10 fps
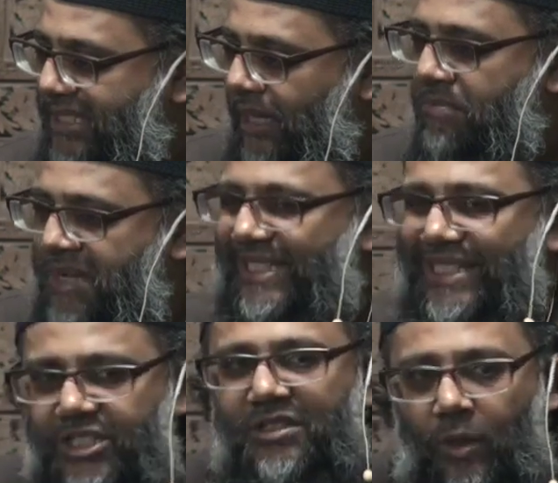is
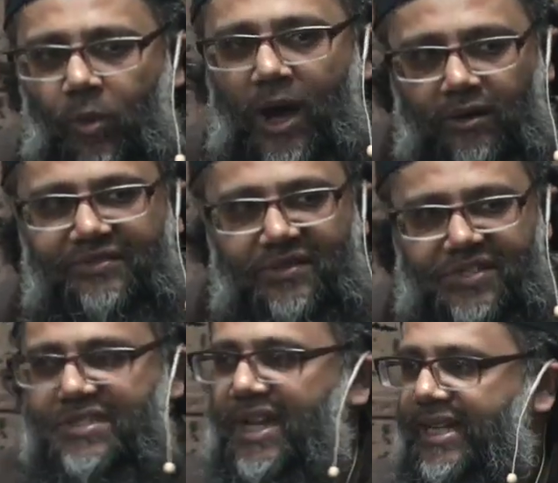committed to the welfare of
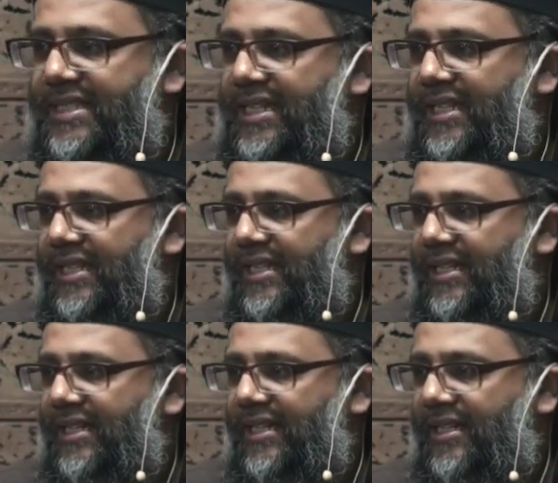society
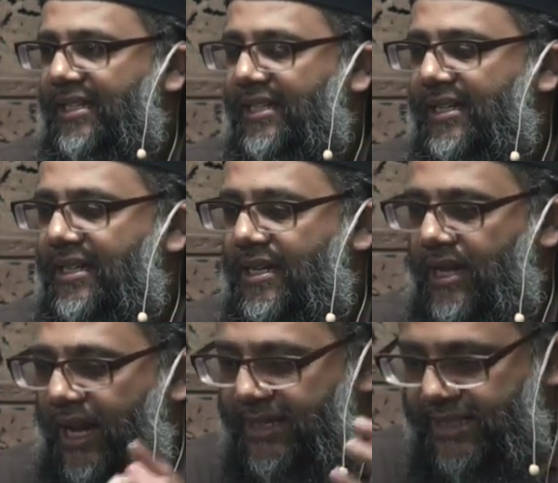
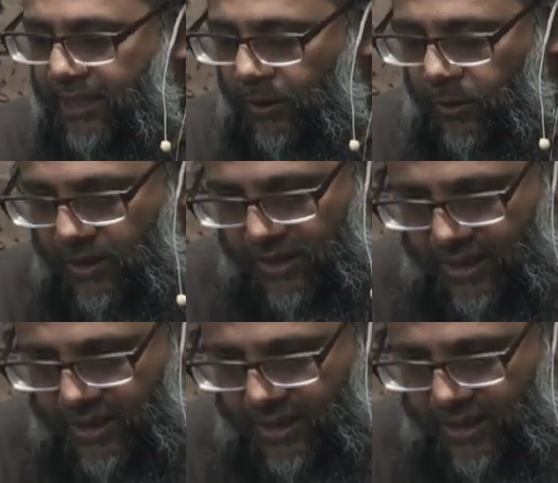until